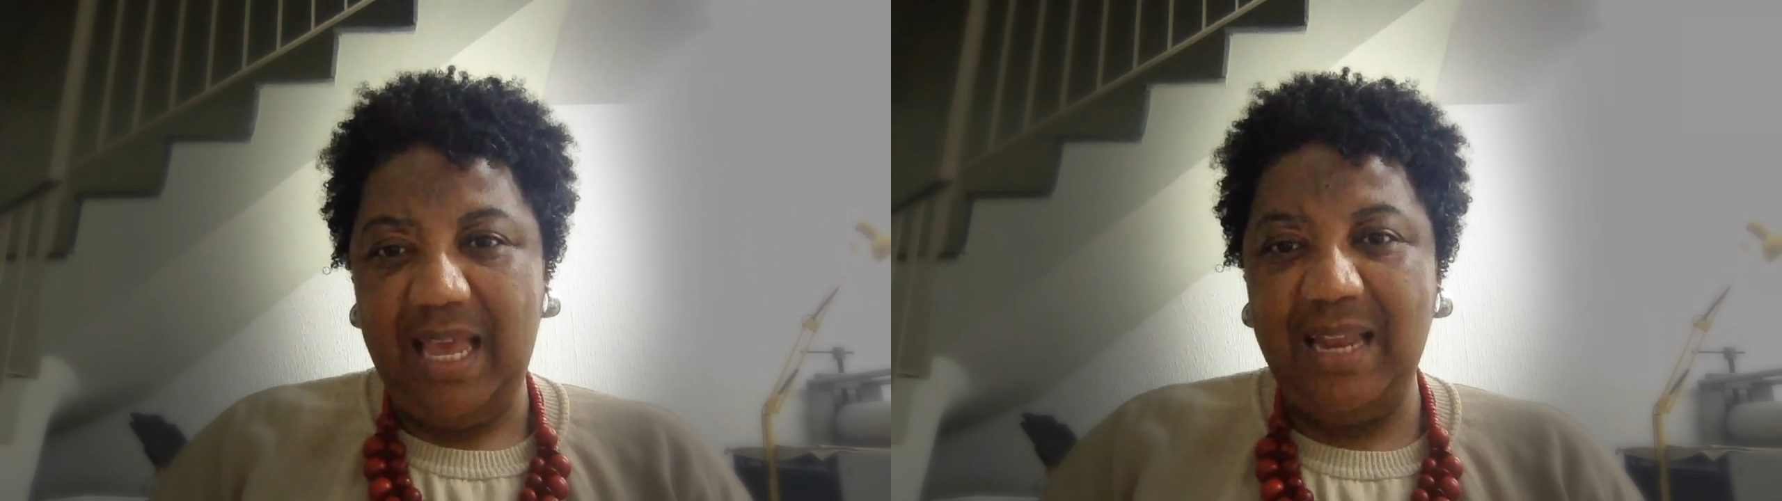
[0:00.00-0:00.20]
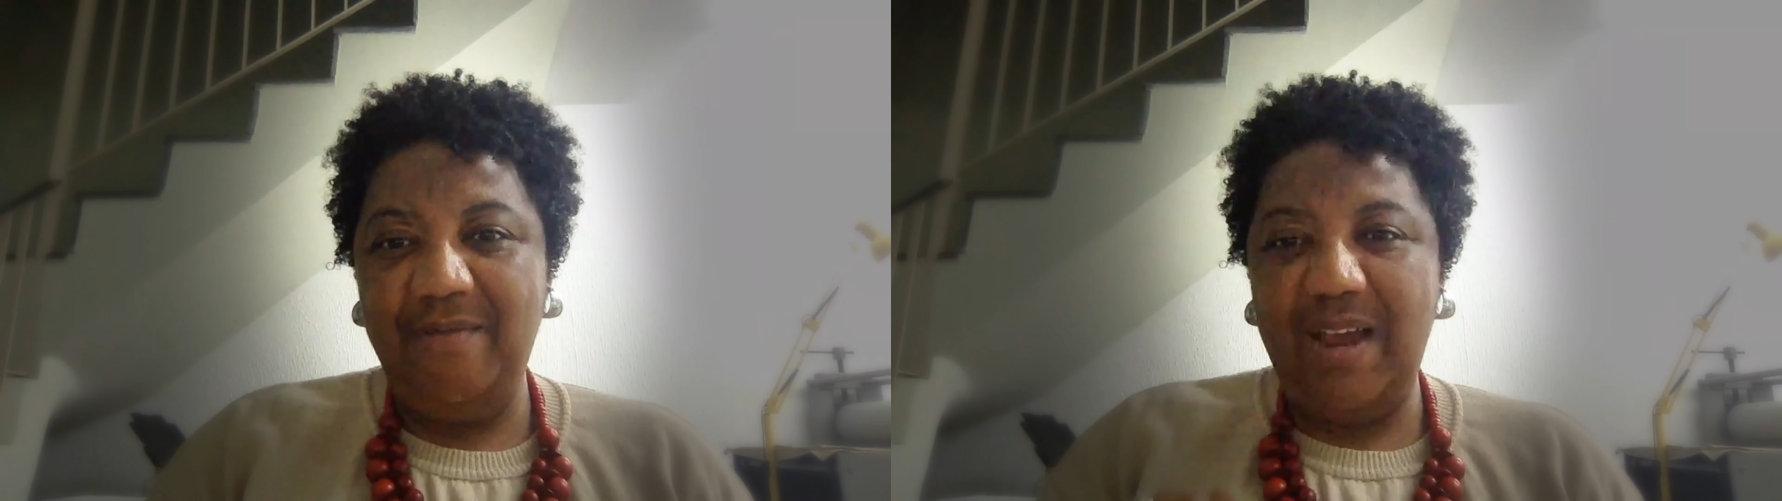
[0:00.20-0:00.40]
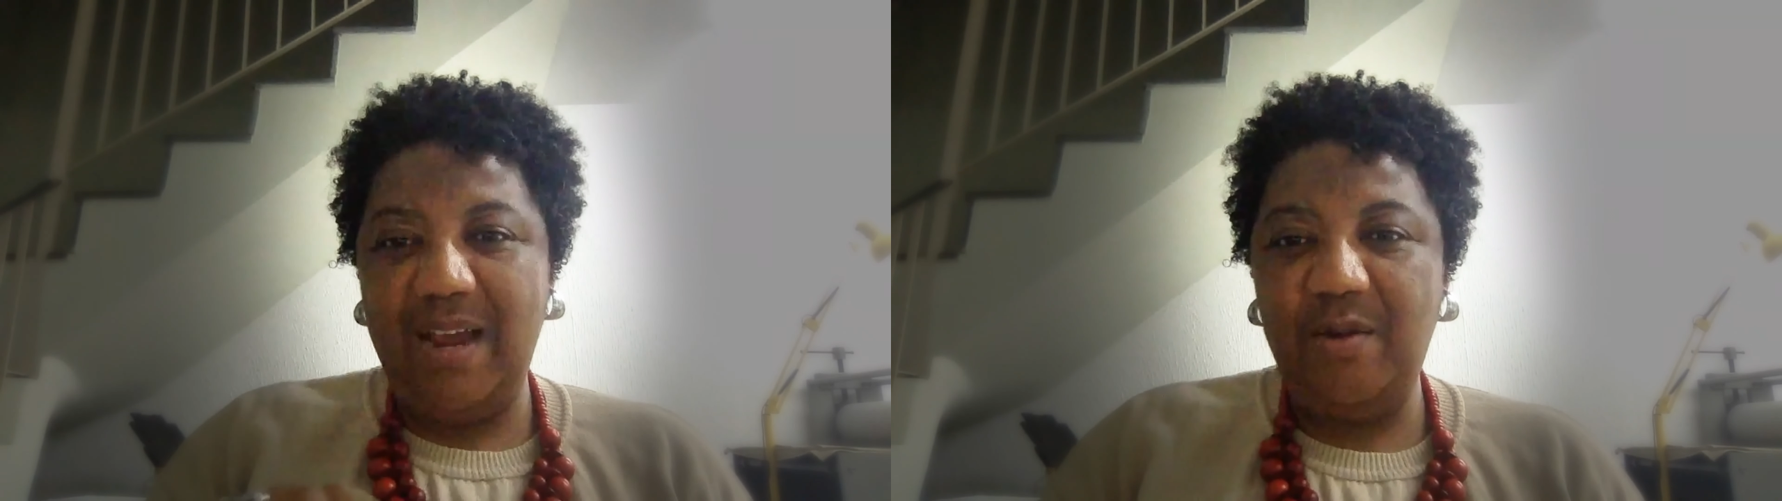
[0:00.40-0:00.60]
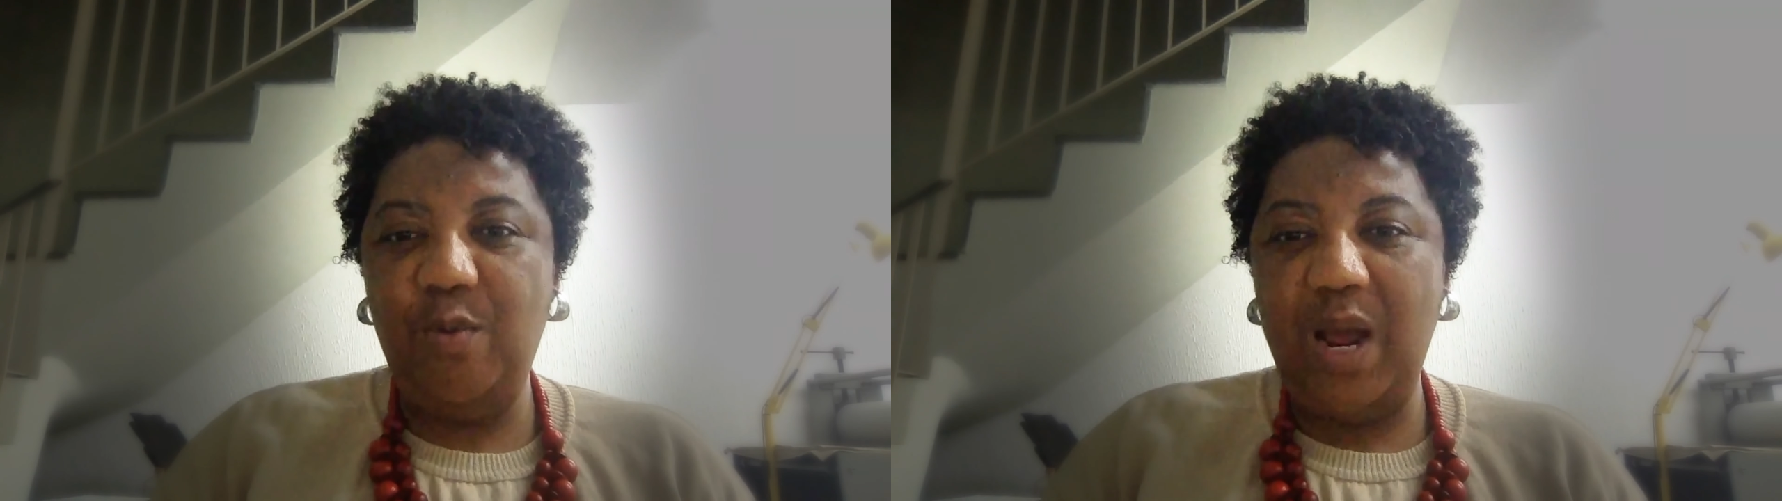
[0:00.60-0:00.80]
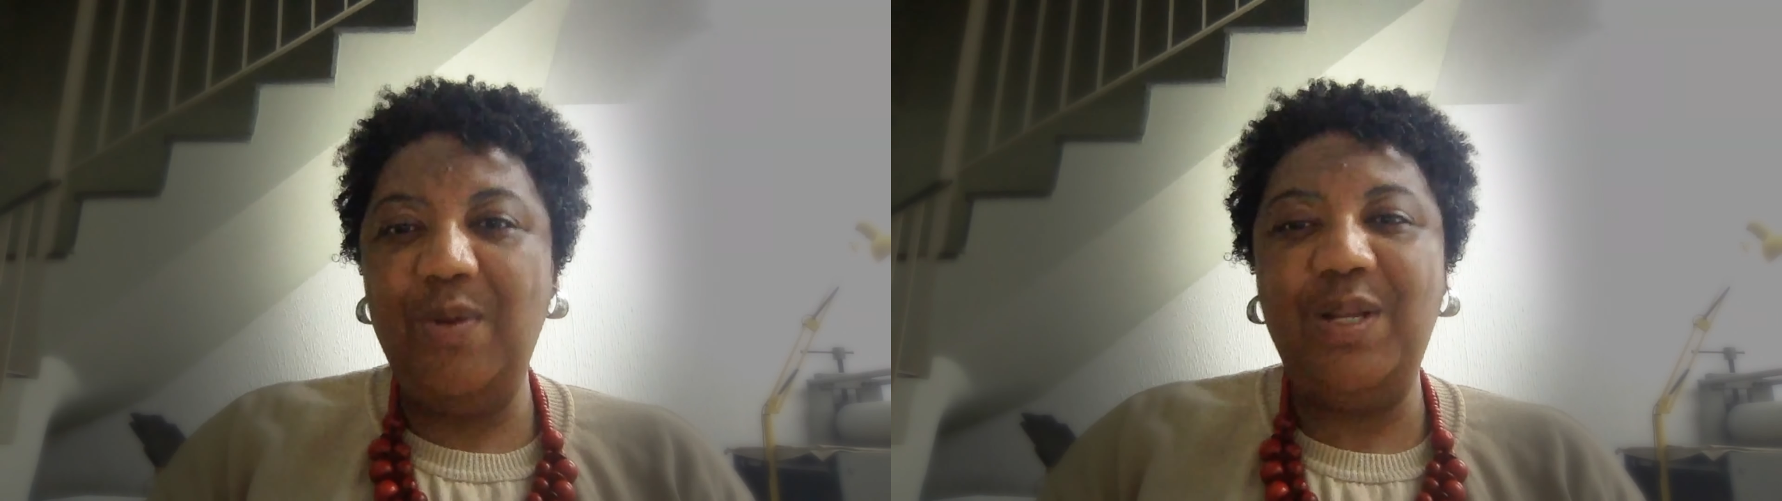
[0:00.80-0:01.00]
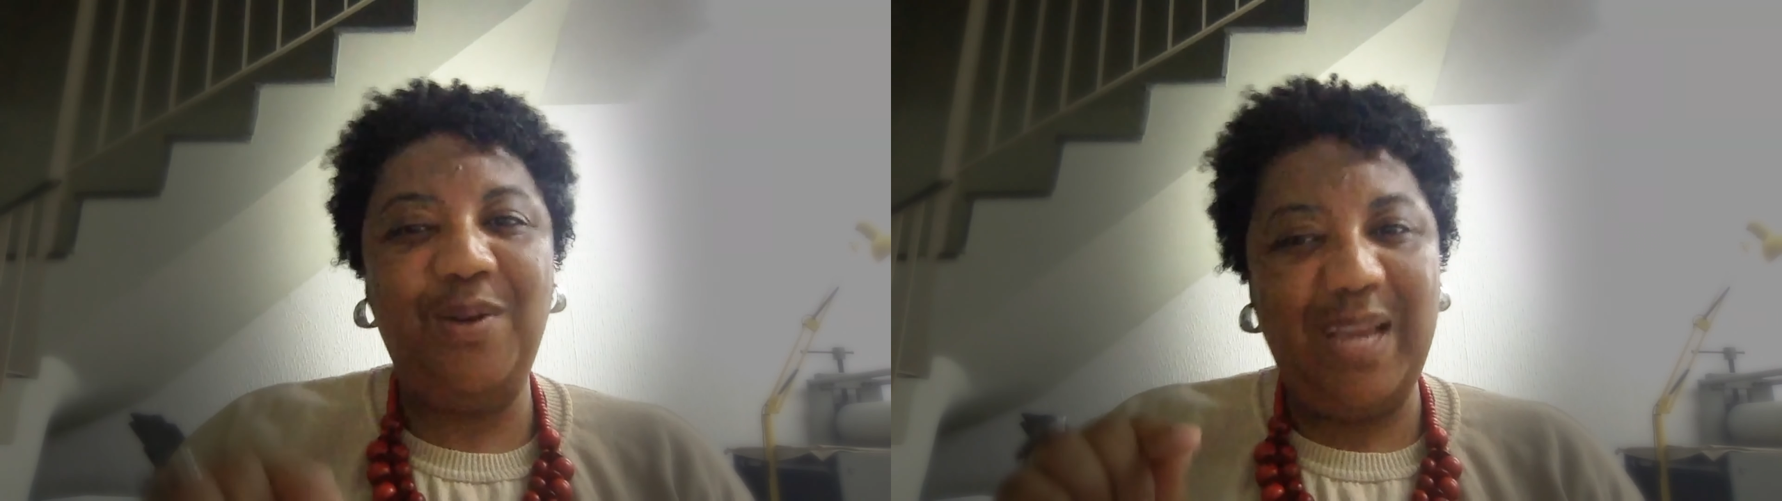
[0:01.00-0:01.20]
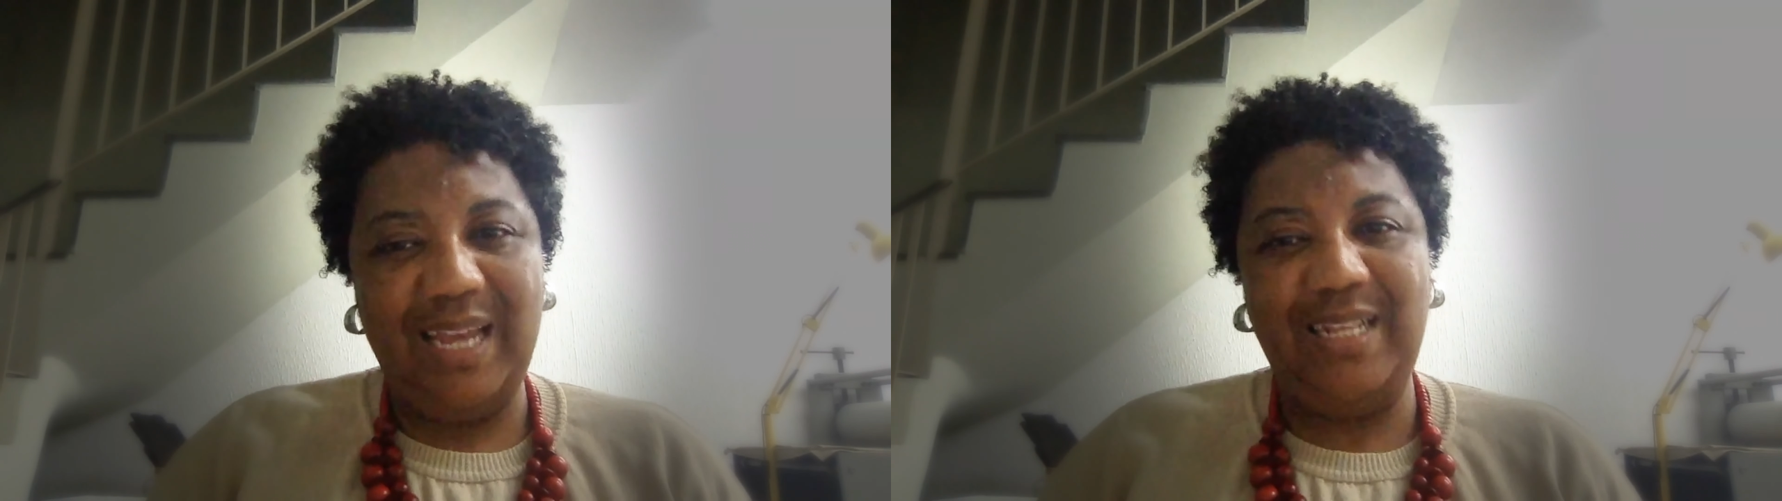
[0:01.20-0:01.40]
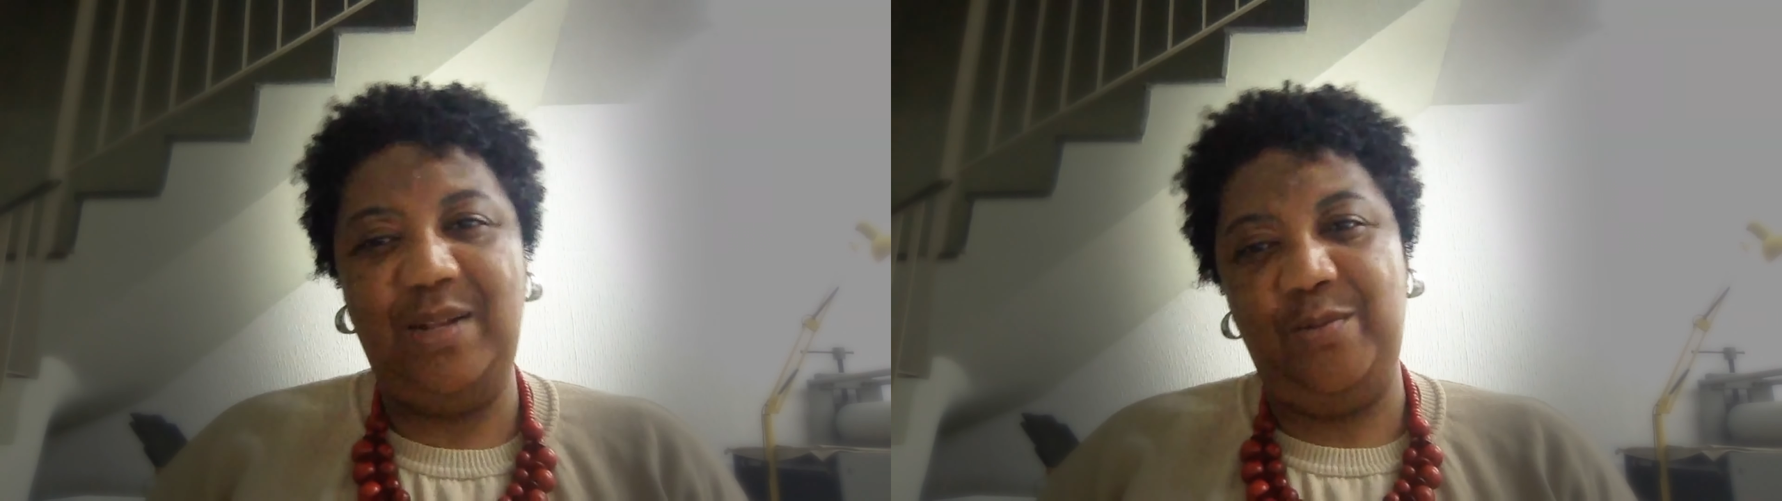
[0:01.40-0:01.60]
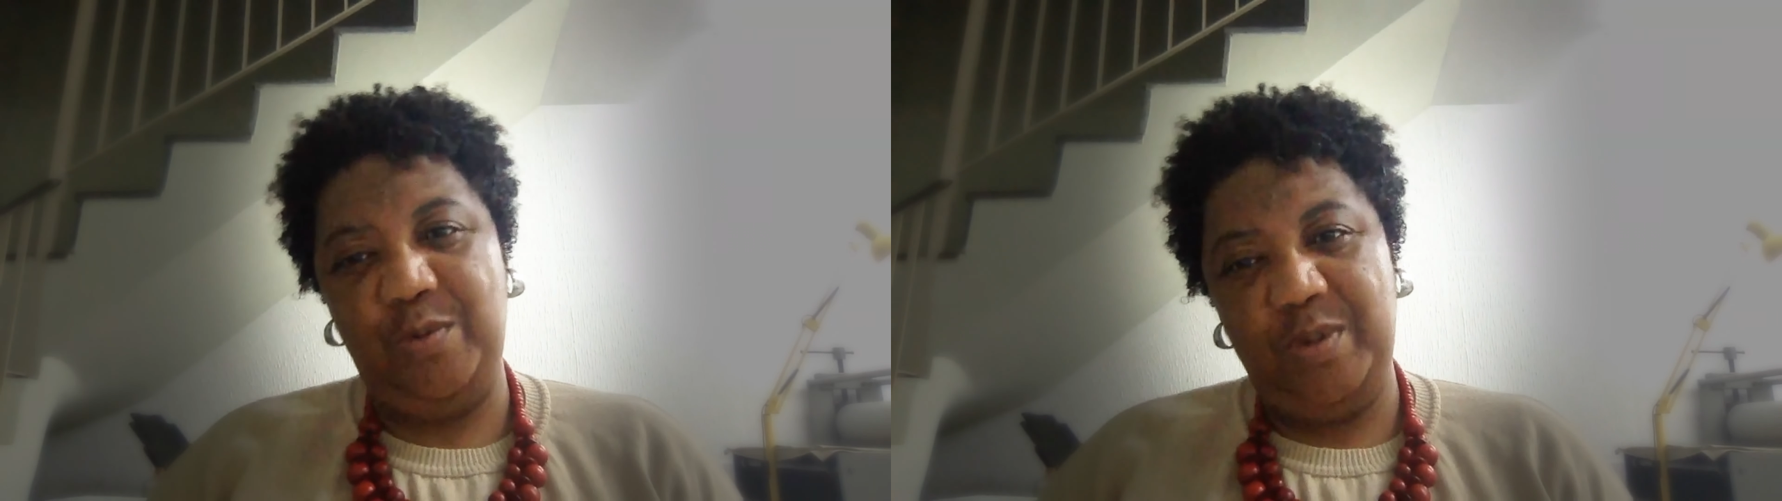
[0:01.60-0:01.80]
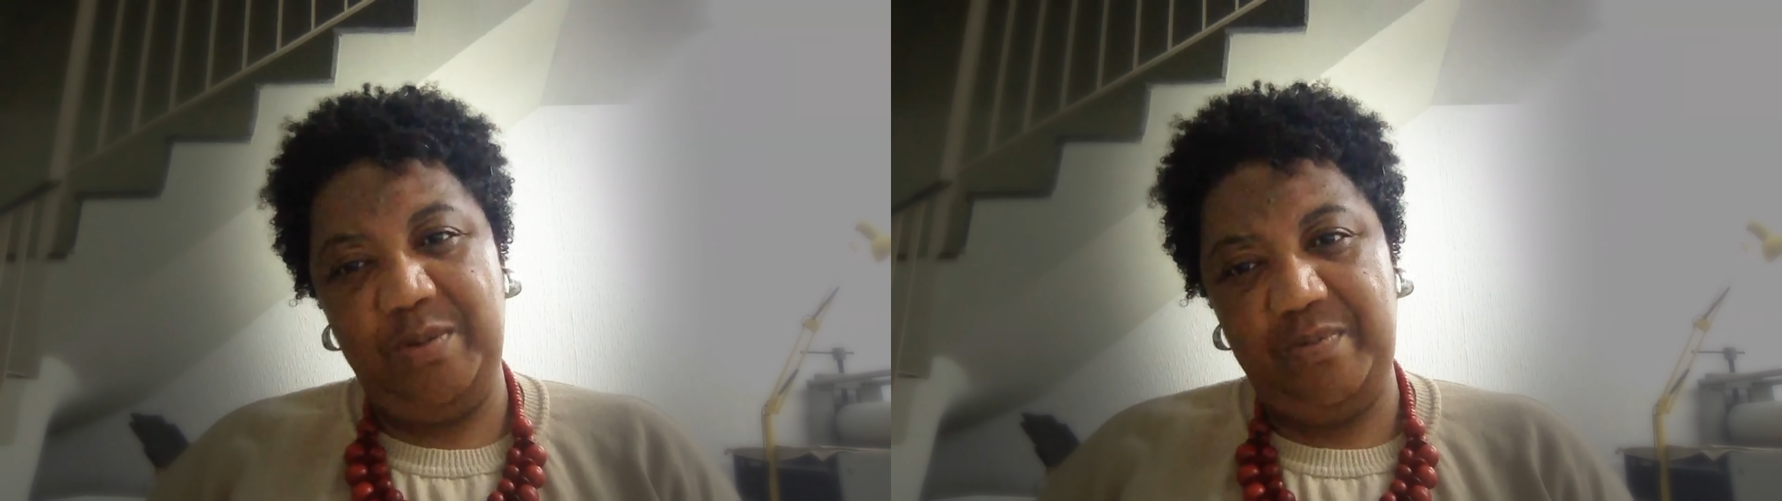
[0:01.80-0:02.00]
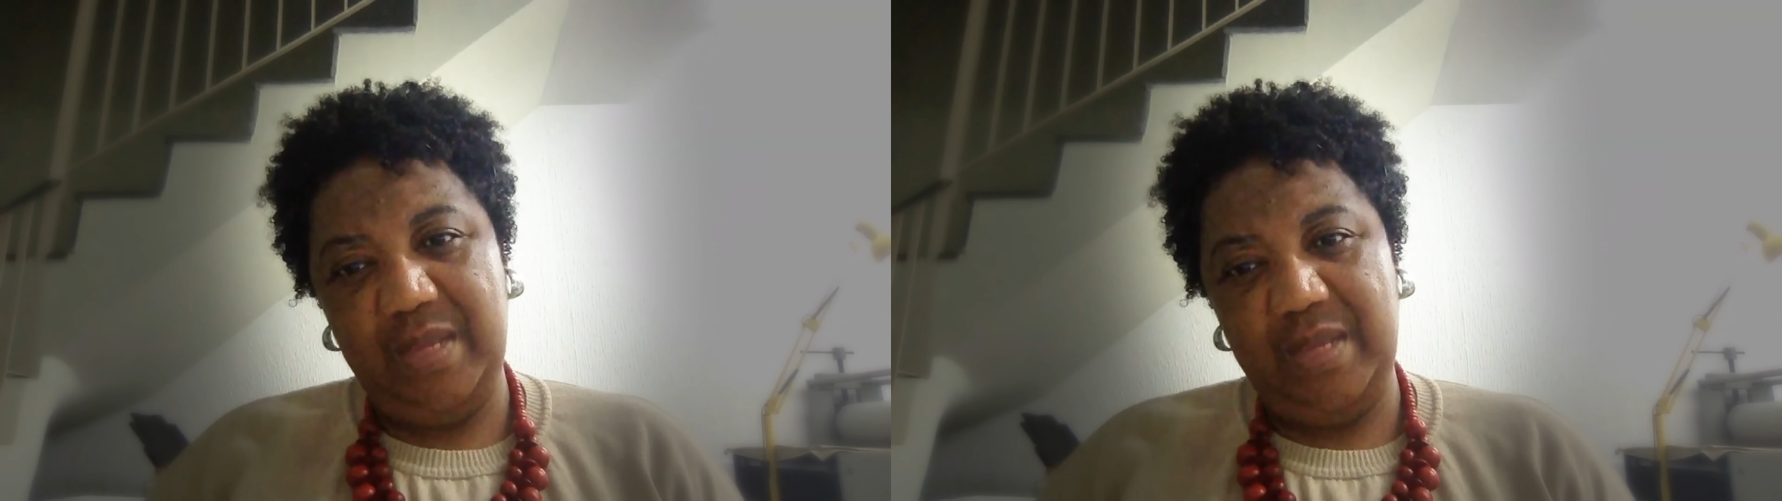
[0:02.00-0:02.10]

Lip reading: and very well educated woman.